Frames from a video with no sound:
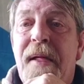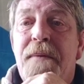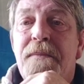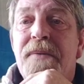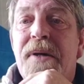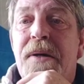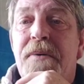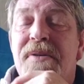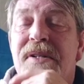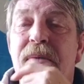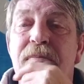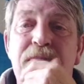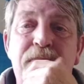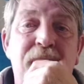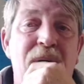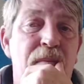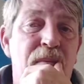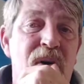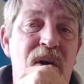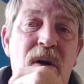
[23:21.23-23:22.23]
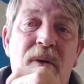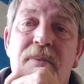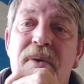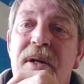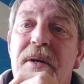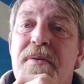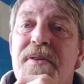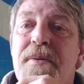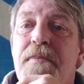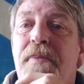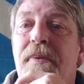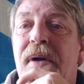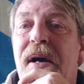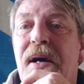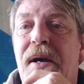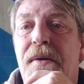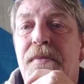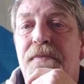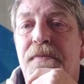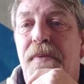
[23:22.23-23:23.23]
when he was in public, or when he was
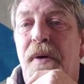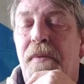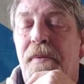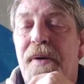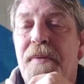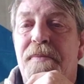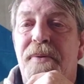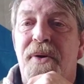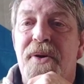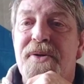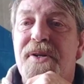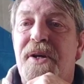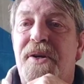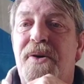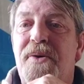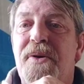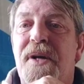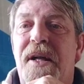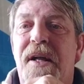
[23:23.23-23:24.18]
a public prosecutor,